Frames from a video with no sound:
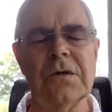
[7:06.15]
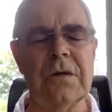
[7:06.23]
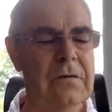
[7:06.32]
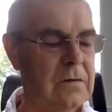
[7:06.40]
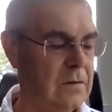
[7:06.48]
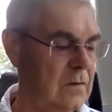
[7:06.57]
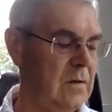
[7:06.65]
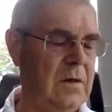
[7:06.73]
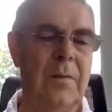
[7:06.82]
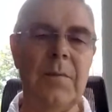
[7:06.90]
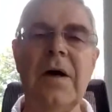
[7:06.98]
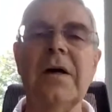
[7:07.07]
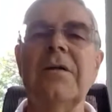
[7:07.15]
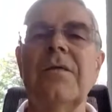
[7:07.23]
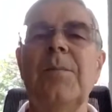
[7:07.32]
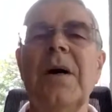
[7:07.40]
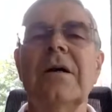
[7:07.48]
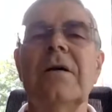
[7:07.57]
so that your back
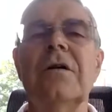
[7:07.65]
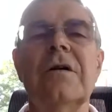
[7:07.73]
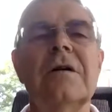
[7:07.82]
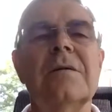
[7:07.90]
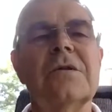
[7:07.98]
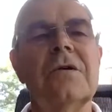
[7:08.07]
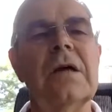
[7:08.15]
of your arms are